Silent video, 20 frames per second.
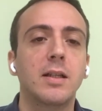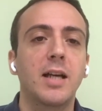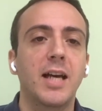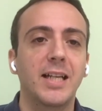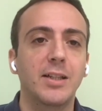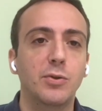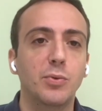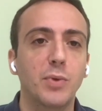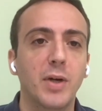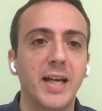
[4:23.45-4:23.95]

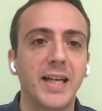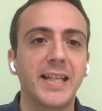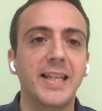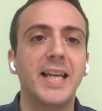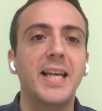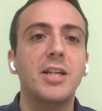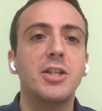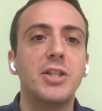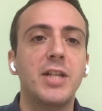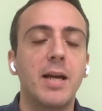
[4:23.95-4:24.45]
and to
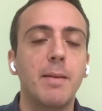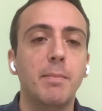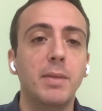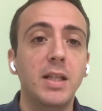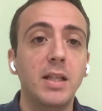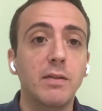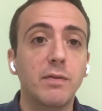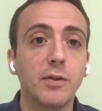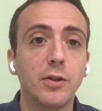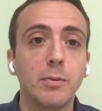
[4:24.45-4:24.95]
engage them
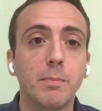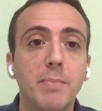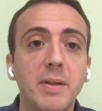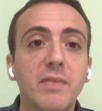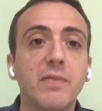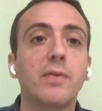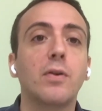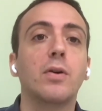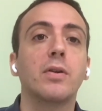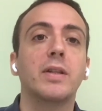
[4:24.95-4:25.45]
even
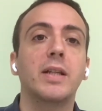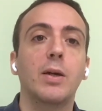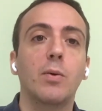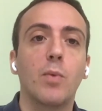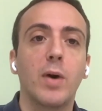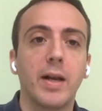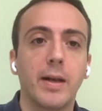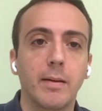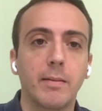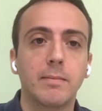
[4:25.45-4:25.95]
before day
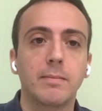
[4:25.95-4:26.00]
1.